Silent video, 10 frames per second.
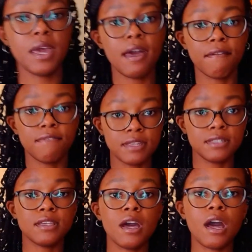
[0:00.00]
have
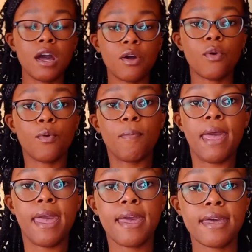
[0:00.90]
these cargo
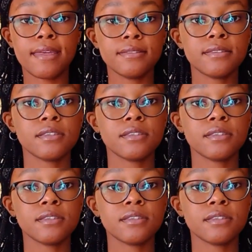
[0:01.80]
pants.